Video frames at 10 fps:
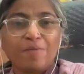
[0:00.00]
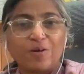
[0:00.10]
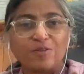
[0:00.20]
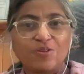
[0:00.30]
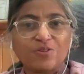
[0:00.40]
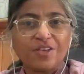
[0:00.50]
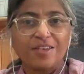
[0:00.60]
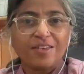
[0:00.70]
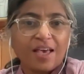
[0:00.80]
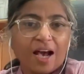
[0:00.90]
because you're
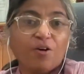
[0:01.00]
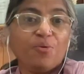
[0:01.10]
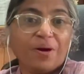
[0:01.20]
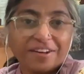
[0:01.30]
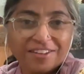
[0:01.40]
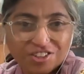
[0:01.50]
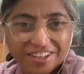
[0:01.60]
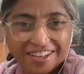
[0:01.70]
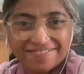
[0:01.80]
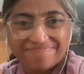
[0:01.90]
saying, "Okay, how do I
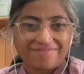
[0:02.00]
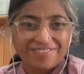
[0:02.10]
reach there?